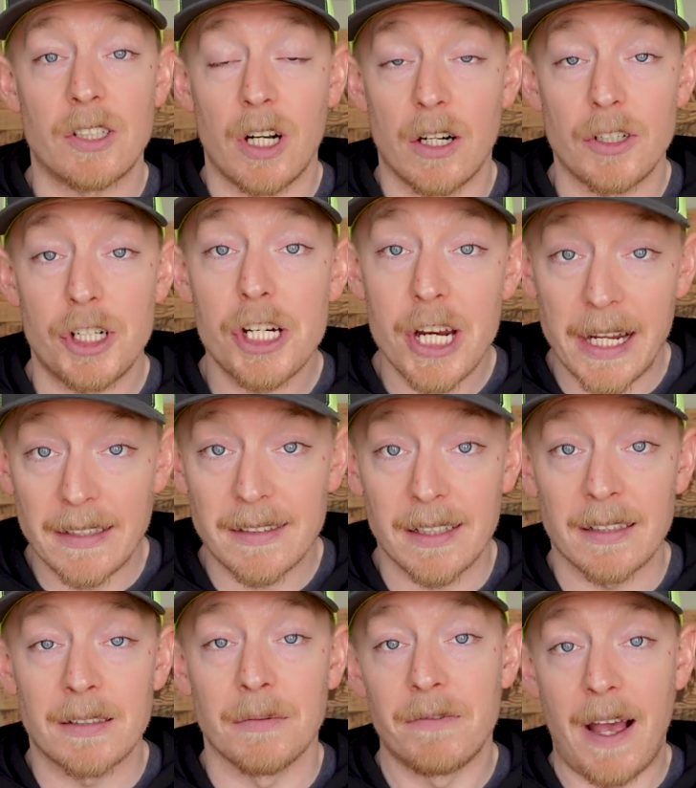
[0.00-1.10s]
start
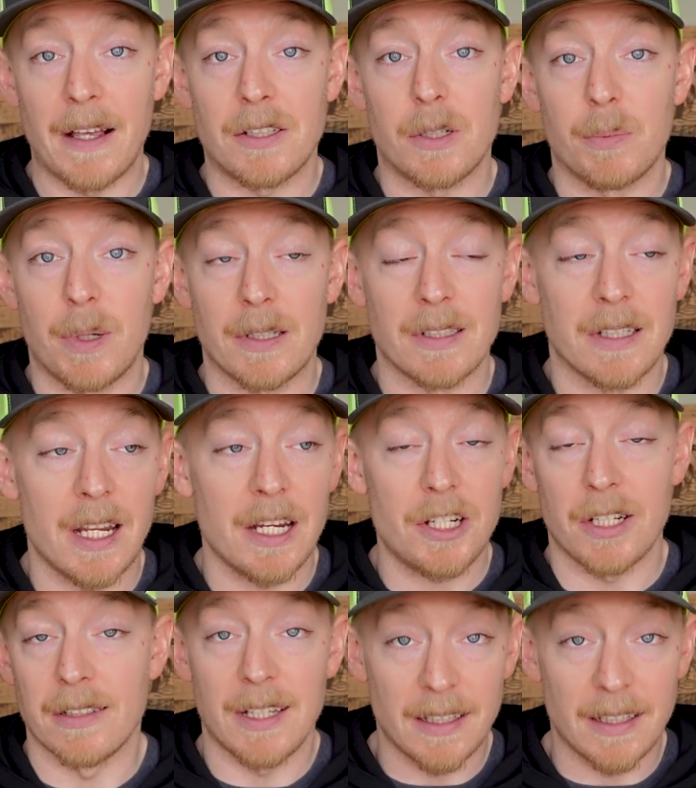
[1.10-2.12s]
chasing some faster presentations.